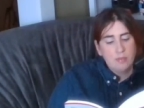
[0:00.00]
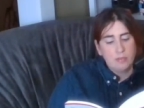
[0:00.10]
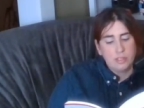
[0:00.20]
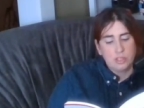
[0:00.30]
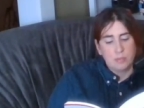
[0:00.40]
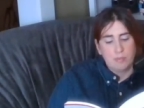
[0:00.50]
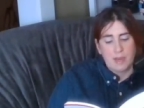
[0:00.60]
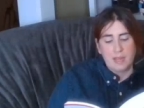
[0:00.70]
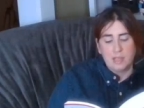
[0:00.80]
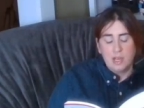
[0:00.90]
Fred jumped
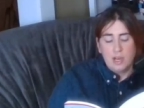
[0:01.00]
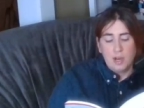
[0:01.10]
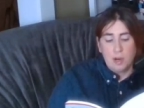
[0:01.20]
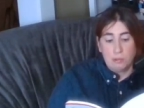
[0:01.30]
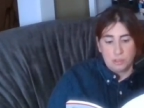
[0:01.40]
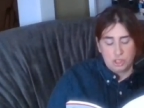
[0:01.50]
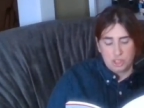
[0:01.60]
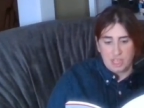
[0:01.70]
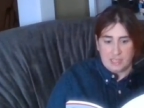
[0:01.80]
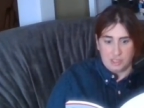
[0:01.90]
back. Oh,
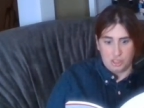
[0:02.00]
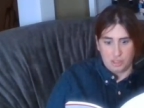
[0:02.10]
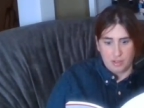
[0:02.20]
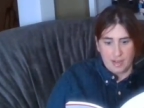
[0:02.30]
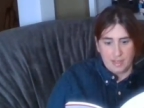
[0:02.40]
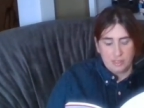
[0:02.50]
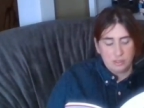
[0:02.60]
shit, she cried.